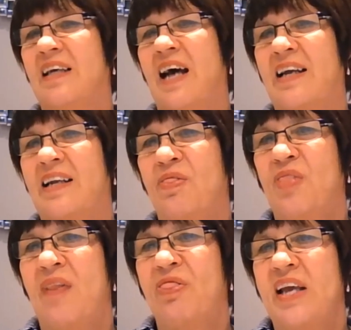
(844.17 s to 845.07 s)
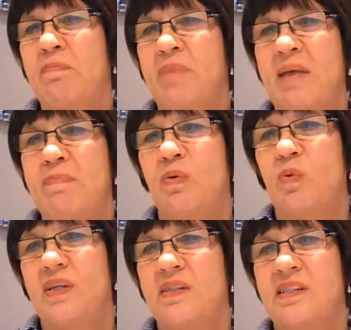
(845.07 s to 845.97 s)
And I think people
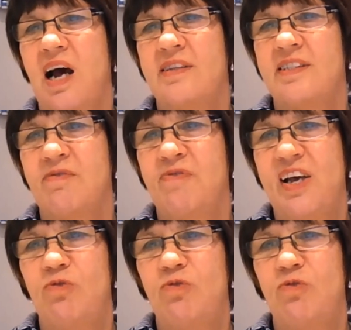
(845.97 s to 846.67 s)
will start to feel